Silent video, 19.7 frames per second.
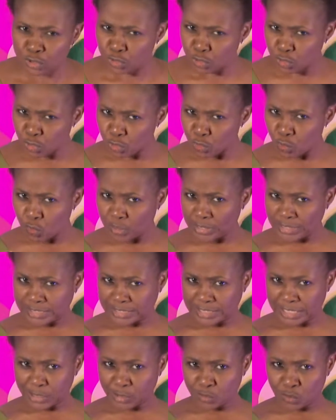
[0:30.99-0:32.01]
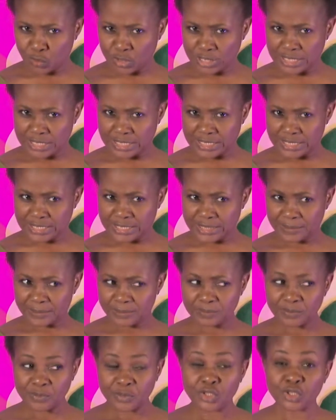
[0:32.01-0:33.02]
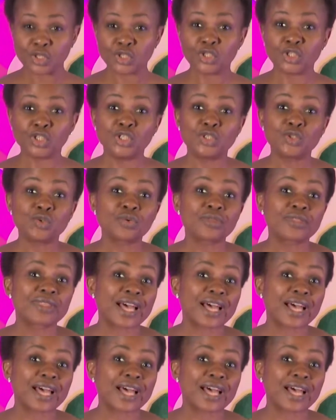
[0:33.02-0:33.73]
Do you know what a shadow is? You know